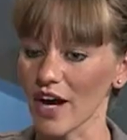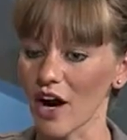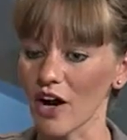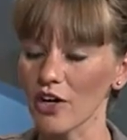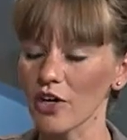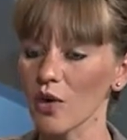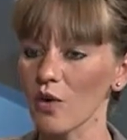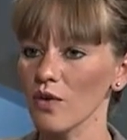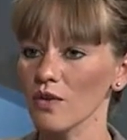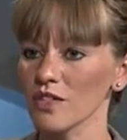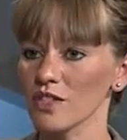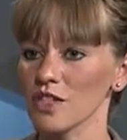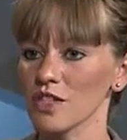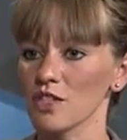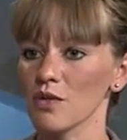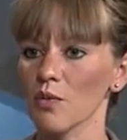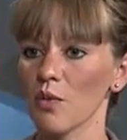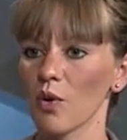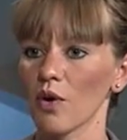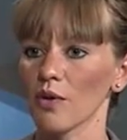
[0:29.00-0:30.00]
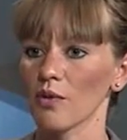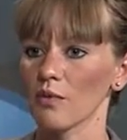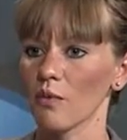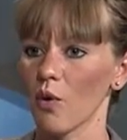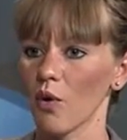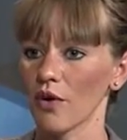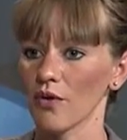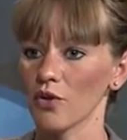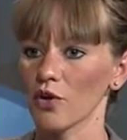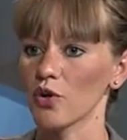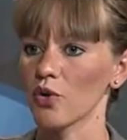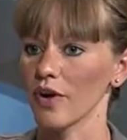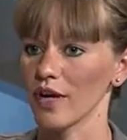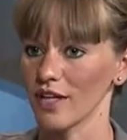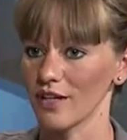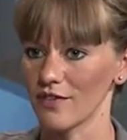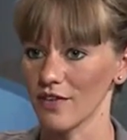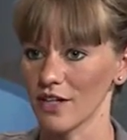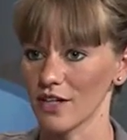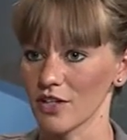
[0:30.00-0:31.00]
Our goal is to support more of the
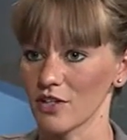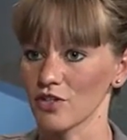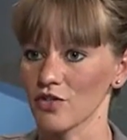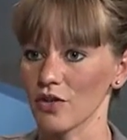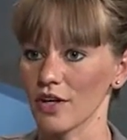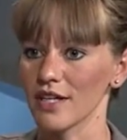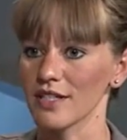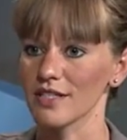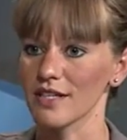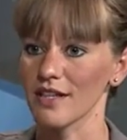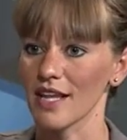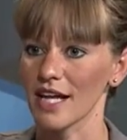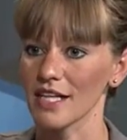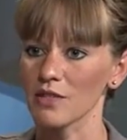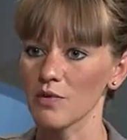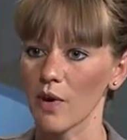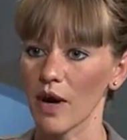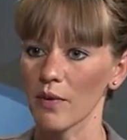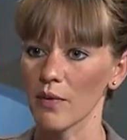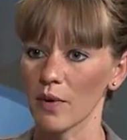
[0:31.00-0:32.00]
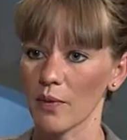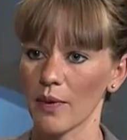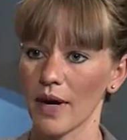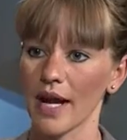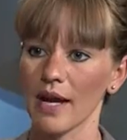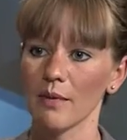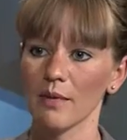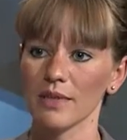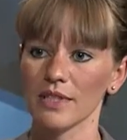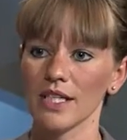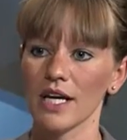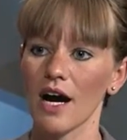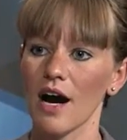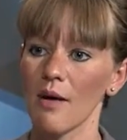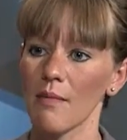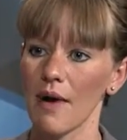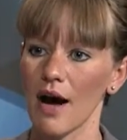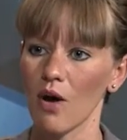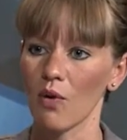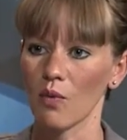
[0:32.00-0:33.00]
creative industries, and that's why we were able to
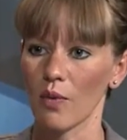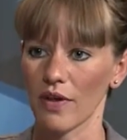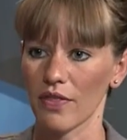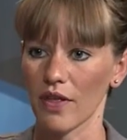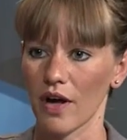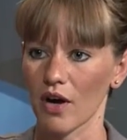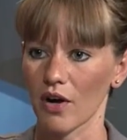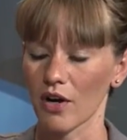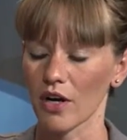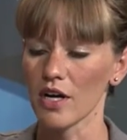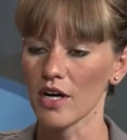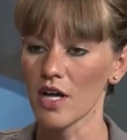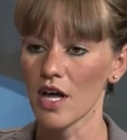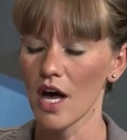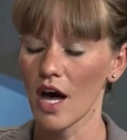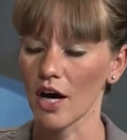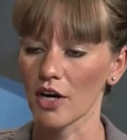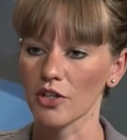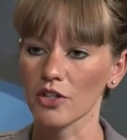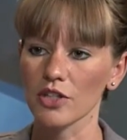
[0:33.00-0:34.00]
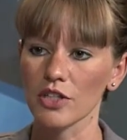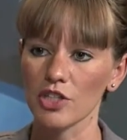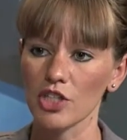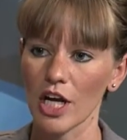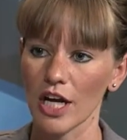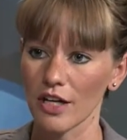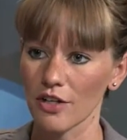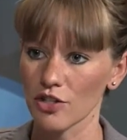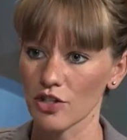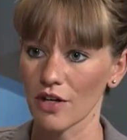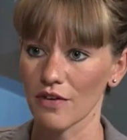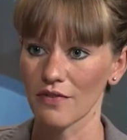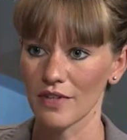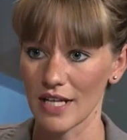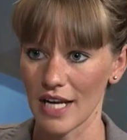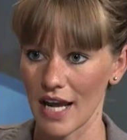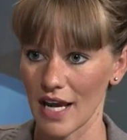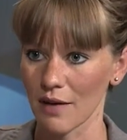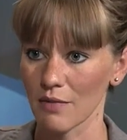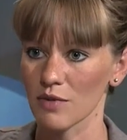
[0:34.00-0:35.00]
come out with our change of
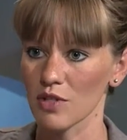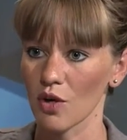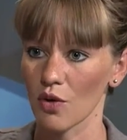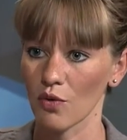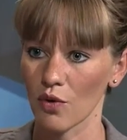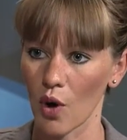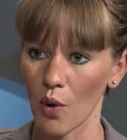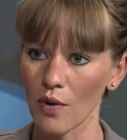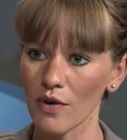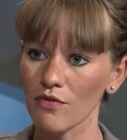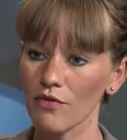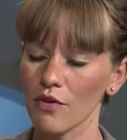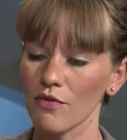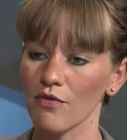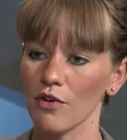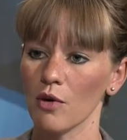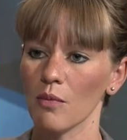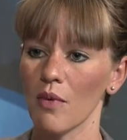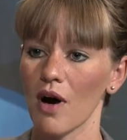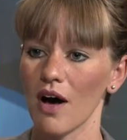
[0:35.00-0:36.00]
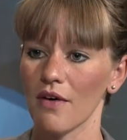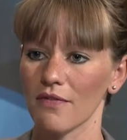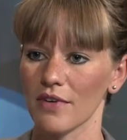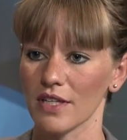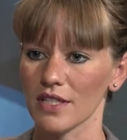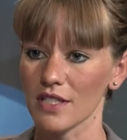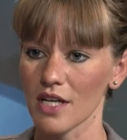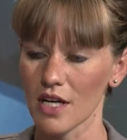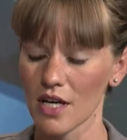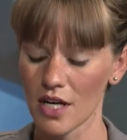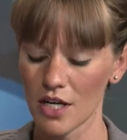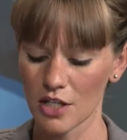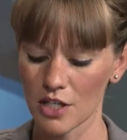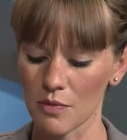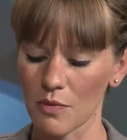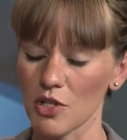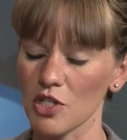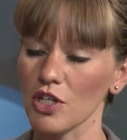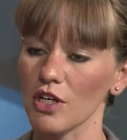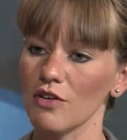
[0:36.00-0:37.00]
name. So going from Film Office to
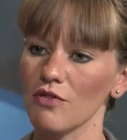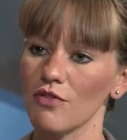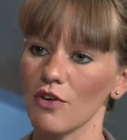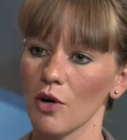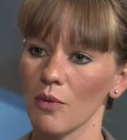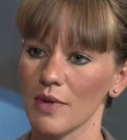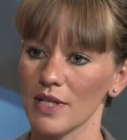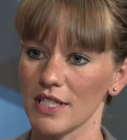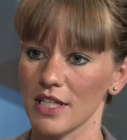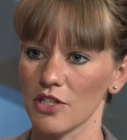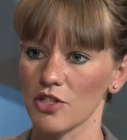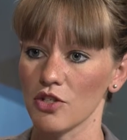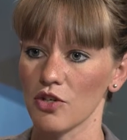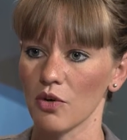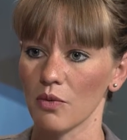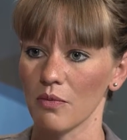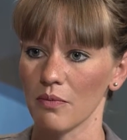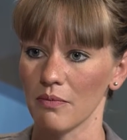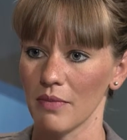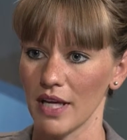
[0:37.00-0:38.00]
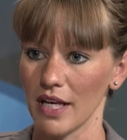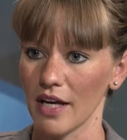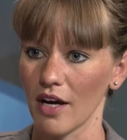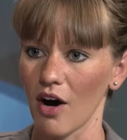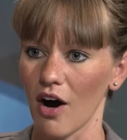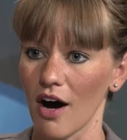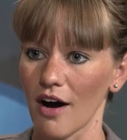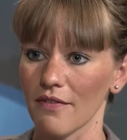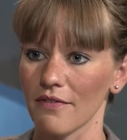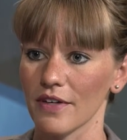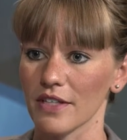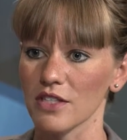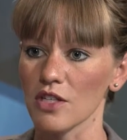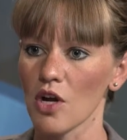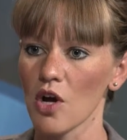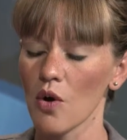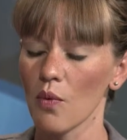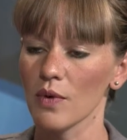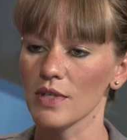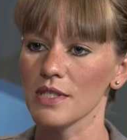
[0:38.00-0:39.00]
Michigan Film and Digital Media Office
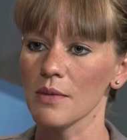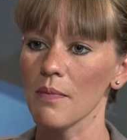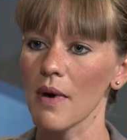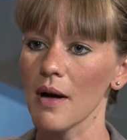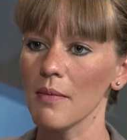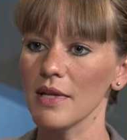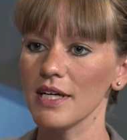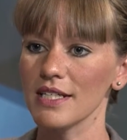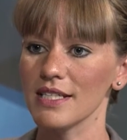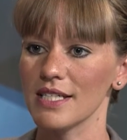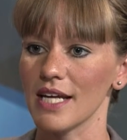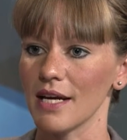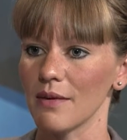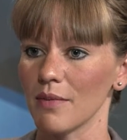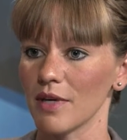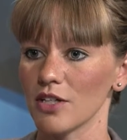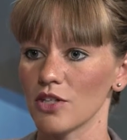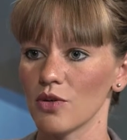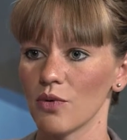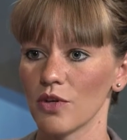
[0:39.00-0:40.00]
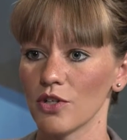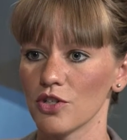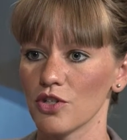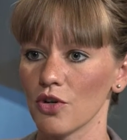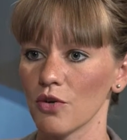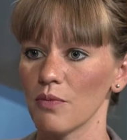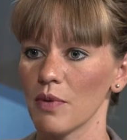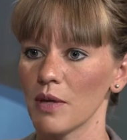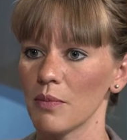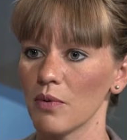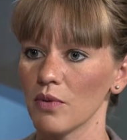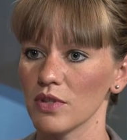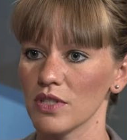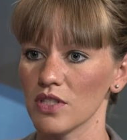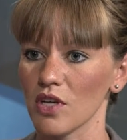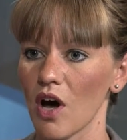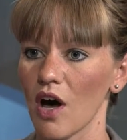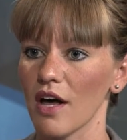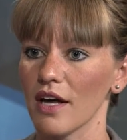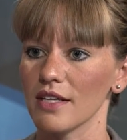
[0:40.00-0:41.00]
was a public statement to ensure people
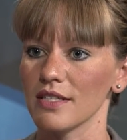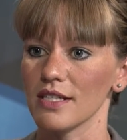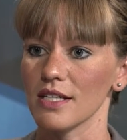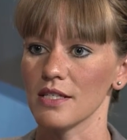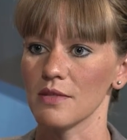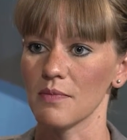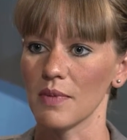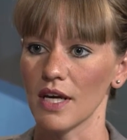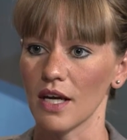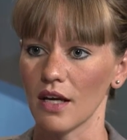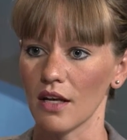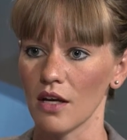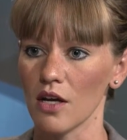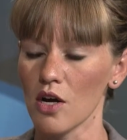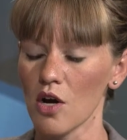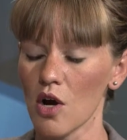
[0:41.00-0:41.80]
saw us as being